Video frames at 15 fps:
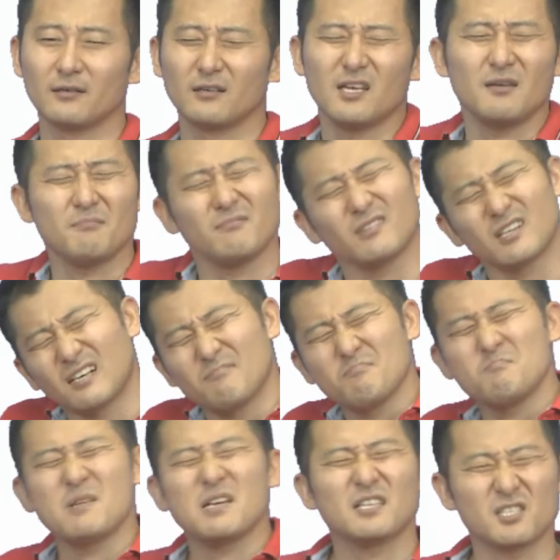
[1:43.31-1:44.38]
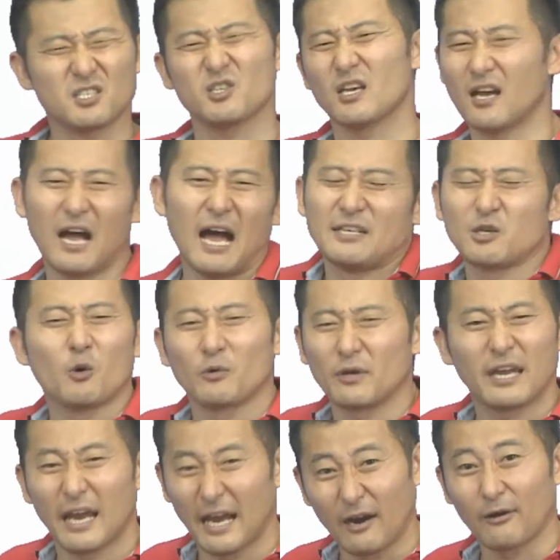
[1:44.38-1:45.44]
it means I don't
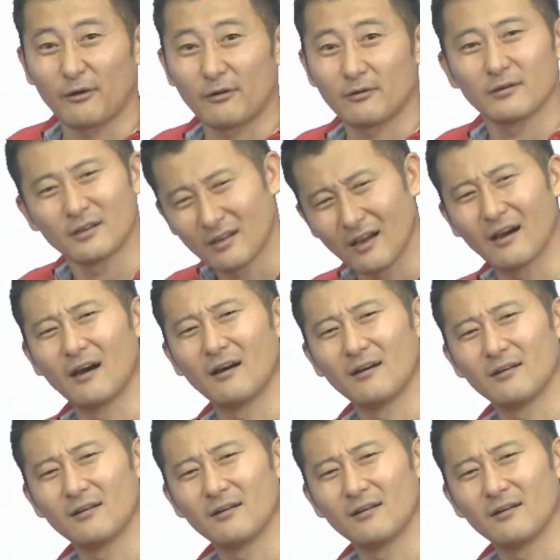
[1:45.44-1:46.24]
care. Yeah.